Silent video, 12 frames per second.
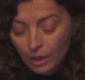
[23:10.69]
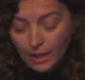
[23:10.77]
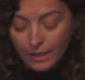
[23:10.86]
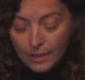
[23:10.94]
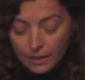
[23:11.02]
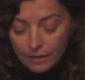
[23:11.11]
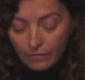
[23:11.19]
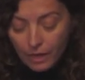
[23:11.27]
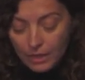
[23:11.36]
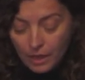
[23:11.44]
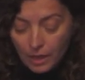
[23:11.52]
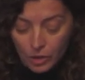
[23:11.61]

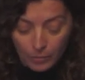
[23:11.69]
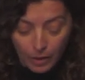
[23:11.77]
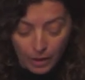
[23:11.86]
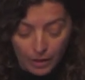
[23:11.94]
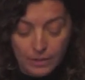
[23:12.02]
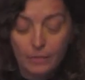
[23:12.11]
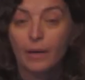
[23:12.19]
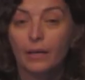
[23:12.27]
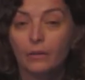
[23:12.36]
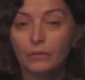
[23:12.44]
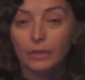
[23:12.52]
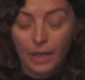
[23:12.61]
identifies Aschenbach as a man
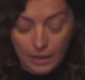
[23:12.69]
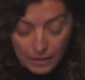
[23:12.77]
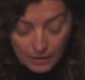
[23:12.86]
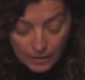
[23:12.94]
of the 19th